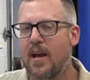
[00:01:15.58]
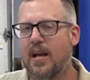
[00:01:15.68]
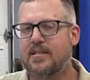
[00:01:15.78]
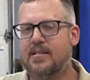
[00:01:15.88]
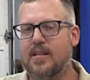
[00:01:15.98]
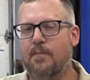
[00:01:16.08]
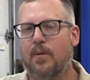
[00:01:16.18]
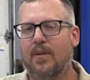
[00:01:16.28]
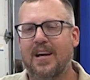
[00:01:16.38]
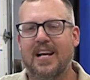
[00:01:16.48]
It's
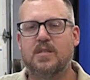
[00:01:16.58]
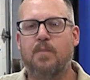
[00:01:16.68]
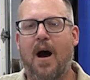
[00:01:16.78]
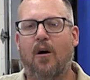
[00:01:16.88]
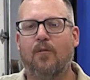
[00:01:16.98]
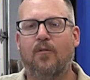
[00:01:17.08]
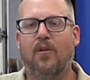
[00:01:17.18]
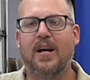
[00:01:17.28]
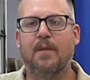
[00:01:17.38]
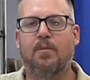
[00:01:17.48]
simple, it's
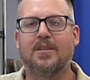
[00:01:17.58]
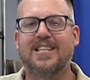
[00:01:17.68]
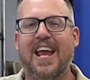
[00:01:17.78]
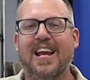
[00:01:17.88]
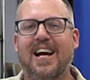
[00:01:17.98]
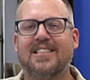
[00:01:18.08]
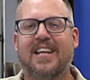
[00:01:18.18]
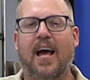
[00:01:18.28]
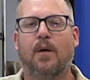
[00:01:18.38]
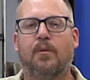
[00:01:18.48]
powerful, and it puts ADAS
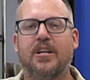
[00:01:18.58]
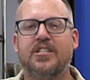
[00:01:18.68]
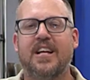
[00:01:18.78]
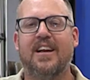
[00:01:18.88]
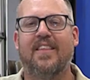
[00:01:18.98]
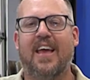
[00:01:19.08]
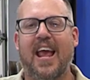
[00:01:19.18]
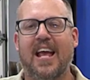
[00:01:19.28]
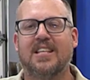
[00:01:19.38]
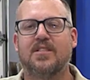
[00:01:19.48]
calibration into the
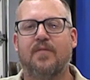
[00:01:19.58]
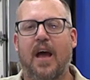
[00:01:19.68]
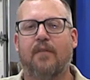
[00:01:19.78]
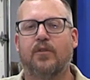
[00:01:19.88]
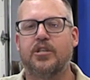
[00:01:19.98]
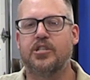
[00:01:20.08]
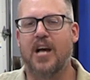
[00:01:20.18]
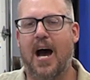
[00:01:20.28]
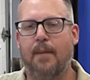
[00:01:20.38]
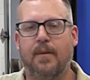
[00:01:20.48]
hands of every
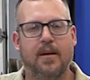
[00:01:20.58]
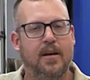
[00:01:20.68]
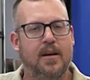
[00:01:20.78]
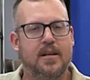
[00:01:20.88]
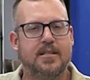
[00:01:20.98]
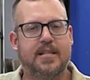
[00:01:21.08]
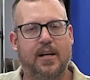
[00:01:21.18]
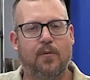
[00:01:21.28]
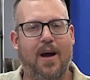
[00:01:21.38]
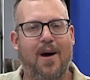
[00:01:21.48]
shop.
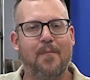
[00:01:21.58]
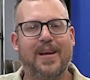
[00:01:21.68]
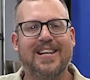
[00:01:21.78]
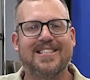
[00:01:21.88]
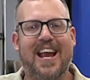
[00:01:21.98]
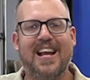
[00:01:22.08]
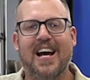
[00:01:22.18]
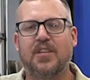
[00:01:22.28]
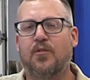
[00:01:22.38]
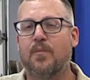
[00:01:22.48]
Stick around because
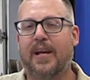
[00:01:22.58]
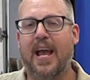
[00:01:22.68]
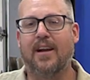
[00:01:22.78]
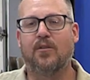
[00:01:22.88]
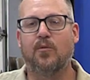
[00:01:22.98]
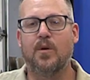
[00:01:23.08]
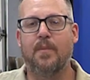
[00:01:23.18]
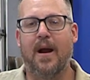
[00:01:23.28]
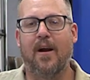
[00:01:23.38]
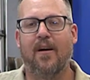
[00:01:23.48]
ADAS for mechanical
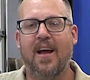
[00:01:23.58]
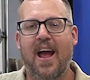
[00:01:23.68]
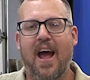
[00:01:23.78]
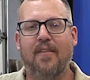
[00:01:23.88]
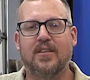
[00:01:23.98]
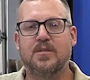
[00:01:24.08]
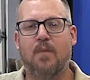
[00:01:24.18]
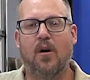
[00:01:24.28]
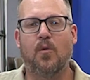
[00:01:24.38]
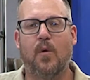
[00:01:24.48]
repair and the
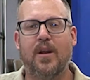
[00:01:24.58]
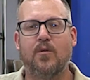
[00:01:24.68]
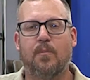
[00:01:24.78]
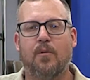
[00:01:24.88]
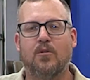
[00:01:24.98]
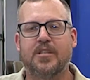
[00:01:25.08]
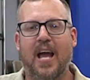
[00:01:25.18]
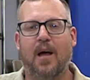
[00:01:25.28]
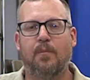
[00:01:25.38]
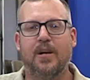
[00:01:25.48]
smarter way to approach
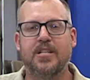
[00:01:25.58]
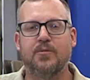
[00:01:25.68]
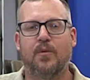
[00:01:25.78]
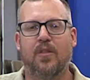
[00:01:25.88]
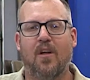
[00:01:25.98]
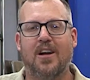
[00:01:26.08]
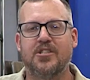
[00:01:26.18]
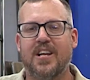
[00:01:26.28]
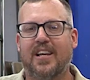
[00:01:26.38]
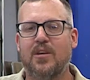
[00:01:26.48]
calibration with
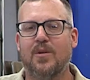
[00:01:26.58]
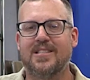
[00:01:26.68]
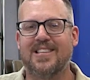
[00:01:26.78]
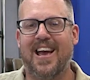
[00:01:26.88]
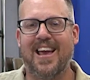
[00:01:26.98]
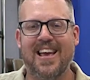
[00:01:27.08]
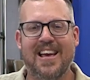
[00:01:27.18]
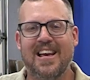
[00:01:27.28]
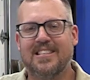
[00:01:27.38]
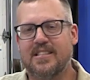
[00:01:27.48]
LaunchTech USA
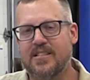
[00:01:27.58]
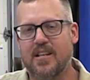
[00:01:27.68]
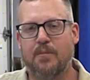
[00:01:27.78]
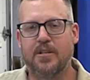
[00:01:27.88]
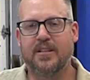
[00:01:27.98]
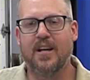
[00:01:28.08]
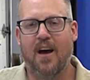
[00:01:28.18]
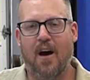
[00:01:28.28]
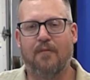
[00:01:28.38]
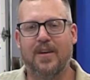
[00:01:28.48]
is the subject
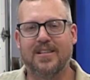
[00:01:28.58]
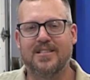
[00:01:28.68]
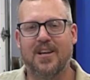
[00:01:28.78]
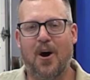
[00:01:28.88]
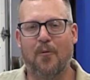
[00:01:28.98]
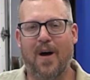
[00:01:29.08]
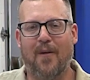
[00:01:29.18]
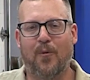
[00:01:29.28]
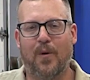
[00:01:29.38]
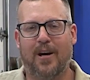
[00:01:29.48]
of this
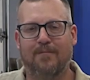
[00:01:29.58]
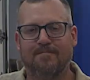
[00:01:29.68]
Around the Wheel.